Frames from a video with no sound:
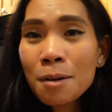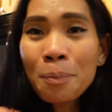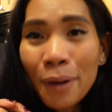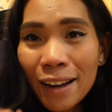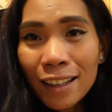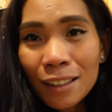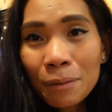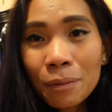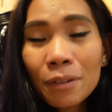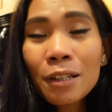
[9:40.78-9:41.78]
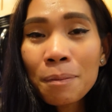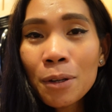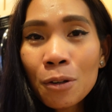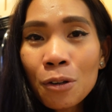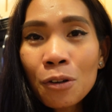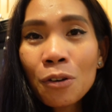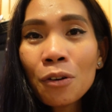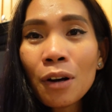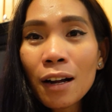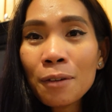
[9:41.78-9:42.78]
product
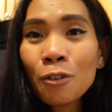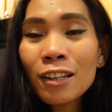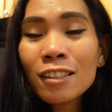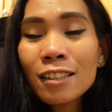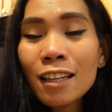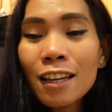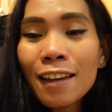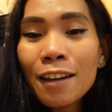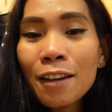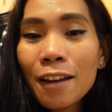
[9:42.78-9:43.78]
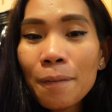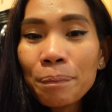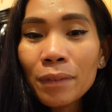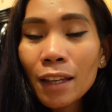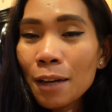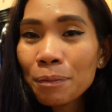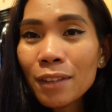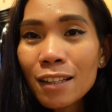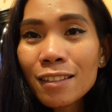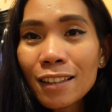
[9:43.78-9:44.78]
review. I want to see if
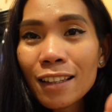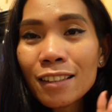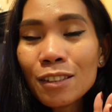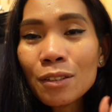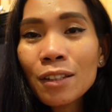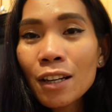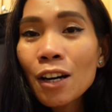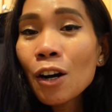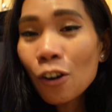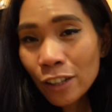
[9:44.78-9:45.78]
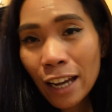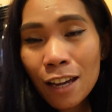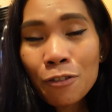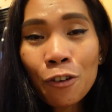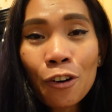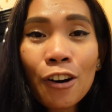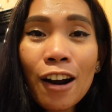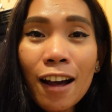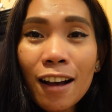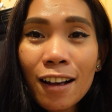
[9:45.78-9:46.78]
this is okay for
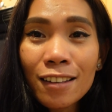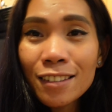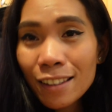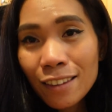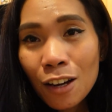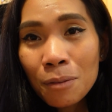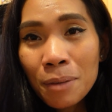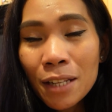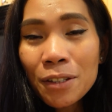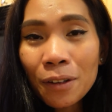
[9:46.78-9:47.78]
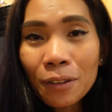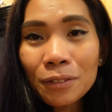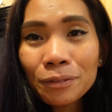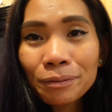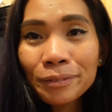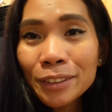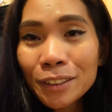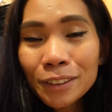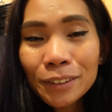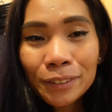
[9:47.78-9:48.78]
a sit down video.
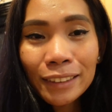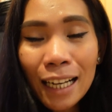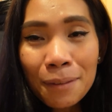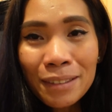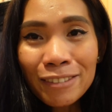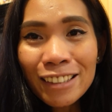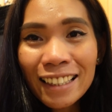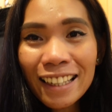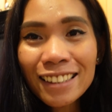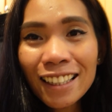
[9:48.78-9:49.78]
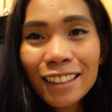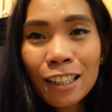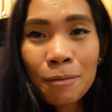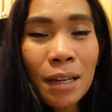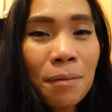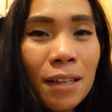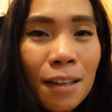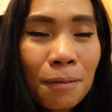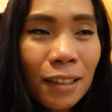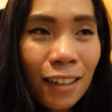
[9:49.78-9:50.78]
So I'm really excited. Maybe
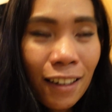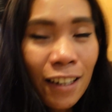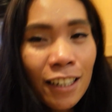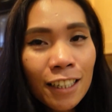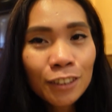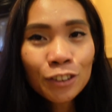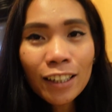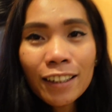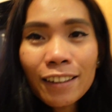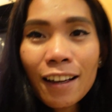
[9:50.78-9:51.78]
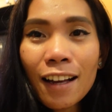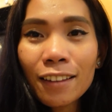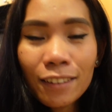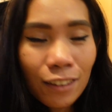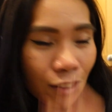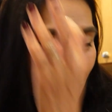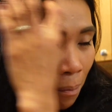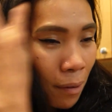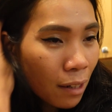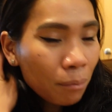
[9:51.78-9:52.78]
I'm gonna try that
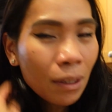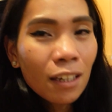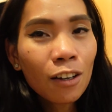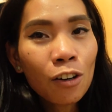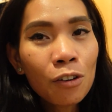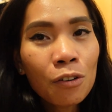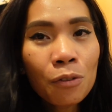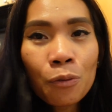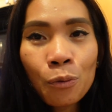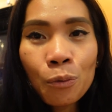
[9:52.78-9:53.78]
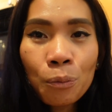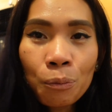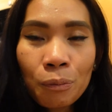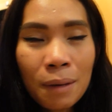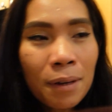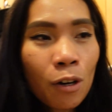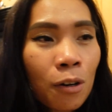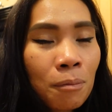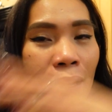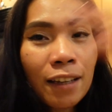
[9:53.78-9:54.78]
separate video maybe
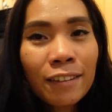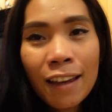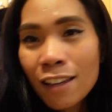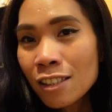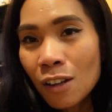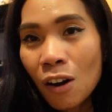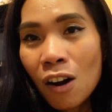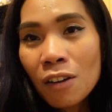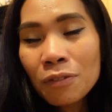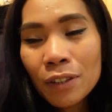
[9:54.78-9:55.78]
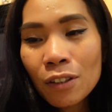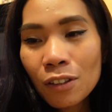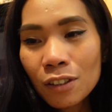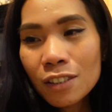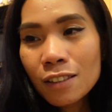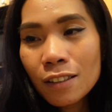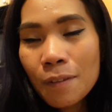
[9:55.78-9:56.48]
on my days off because